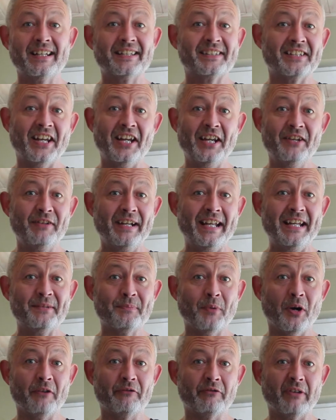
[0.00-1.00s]
So here it is,
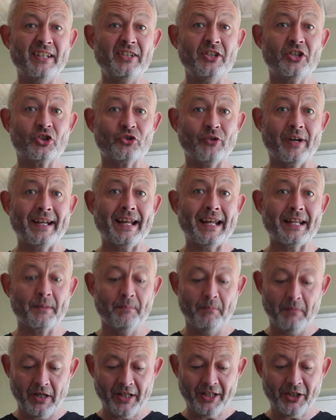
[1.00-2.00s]
my friend, straight out of
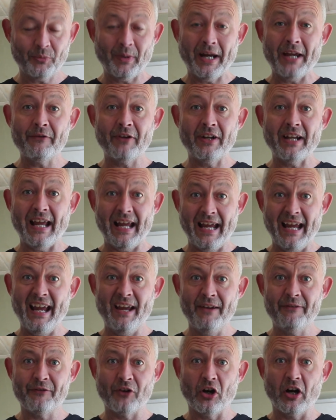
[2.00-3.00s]
the microwave and
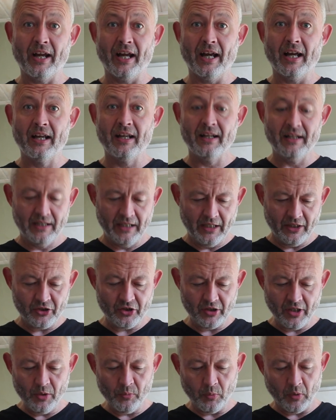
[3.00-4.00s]
air fryer. And
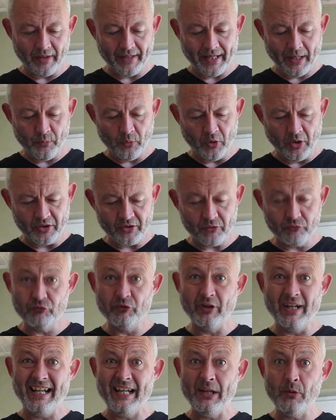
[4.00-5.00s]
do you know what? That worked
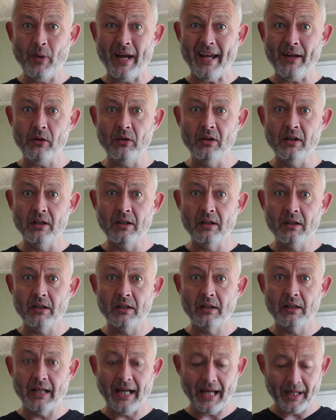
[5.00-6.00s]
really well.
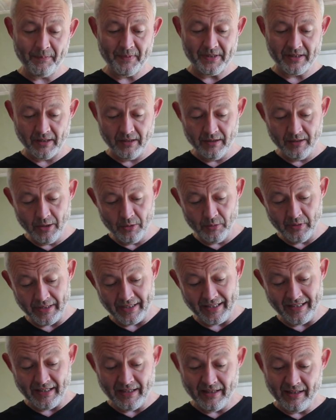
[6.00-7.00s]

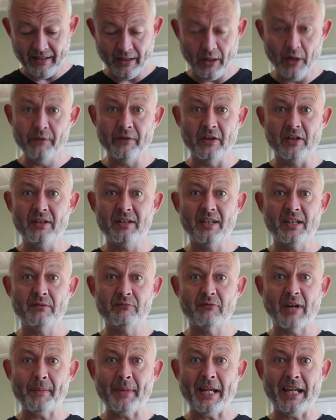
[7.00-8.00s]
Absolutely. The oven can
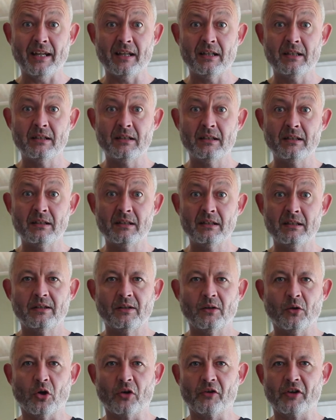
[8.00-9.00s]
ram it.
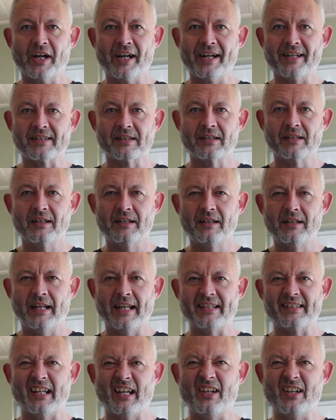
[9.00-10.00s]
All right,
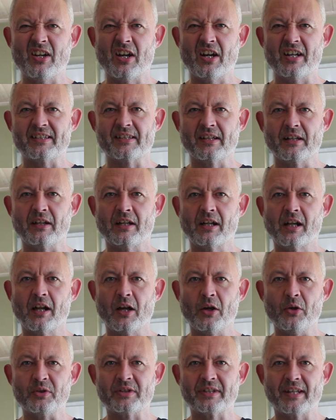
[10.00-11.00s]
let's nice and
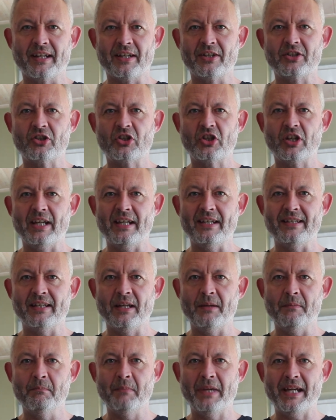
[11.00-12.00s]
close to this
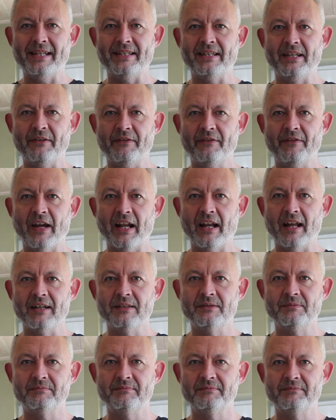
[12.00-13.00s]
cheesy, meaty
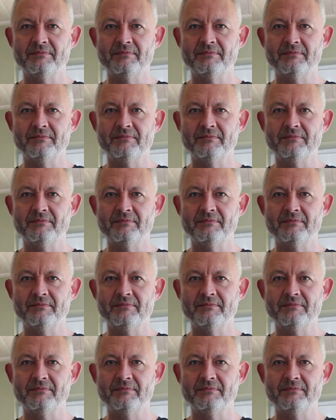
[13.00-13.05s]
fella.